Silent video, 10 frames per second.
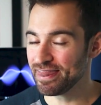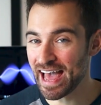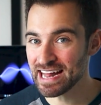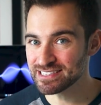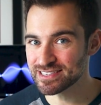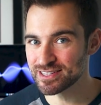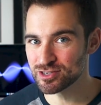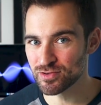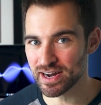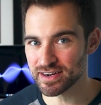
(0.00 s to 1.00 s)
That's the
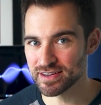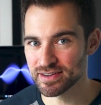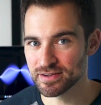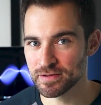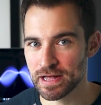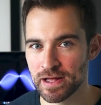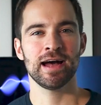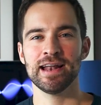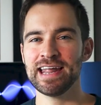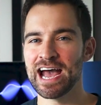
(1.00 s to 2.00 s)
trick.
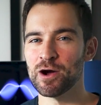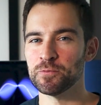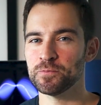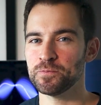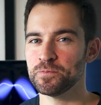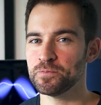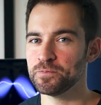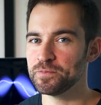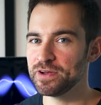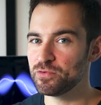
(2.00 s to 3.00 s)
Now,
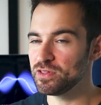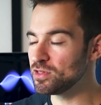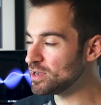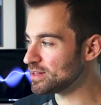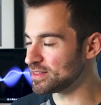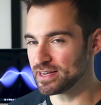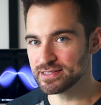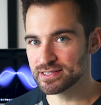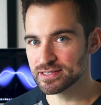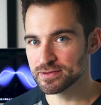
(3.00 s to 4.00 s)
if we look at
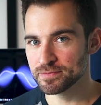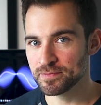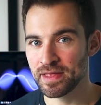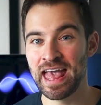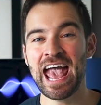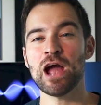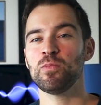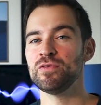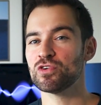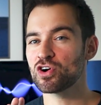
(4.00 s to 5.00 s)
this
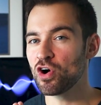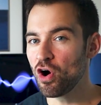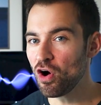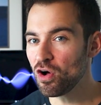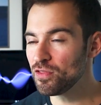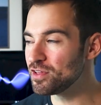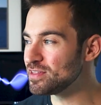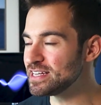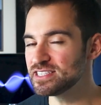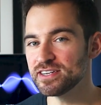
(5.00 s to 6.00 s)
and we recall the
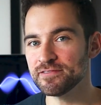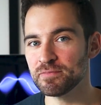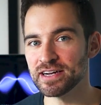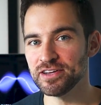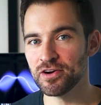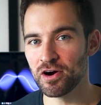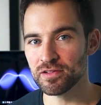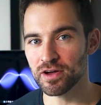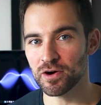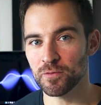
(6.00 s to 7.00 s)
lesson of Monte
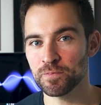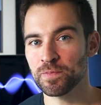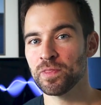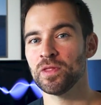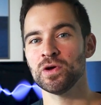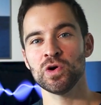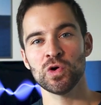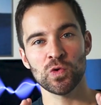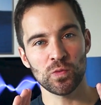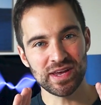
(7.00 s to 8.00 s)
Carlo,
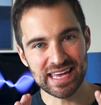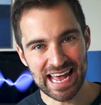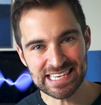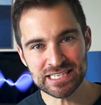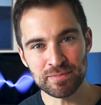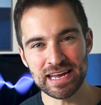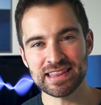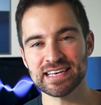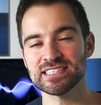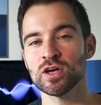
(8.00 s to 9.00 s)
we can
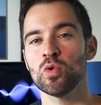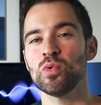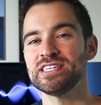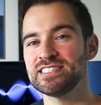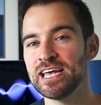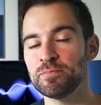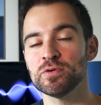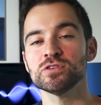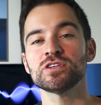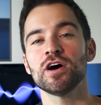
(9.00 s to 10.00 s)
estimate this with
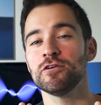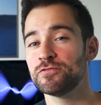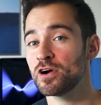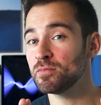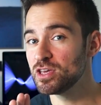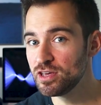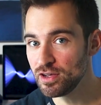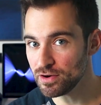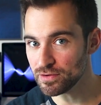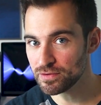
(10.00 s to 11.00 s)
samples from
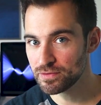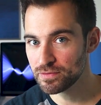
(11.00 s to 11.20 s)
Q.